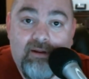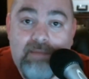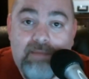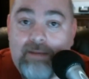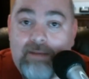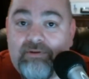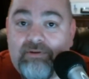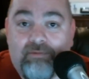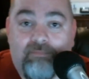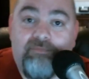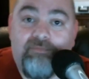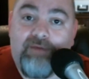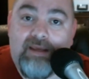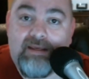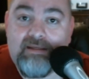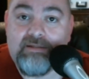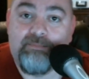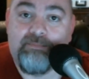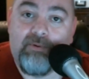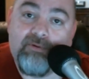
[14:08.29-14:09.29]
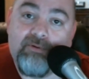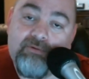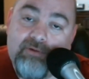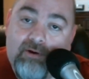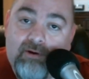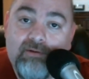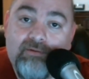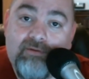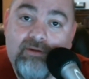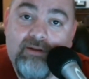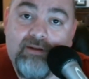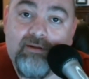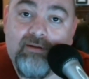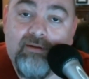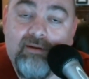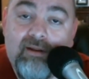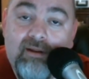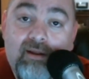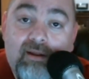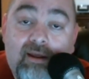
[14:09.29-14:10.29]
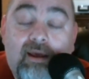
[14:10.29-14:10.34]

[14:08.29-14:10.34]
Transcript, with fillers: maybe some Facebook taunting,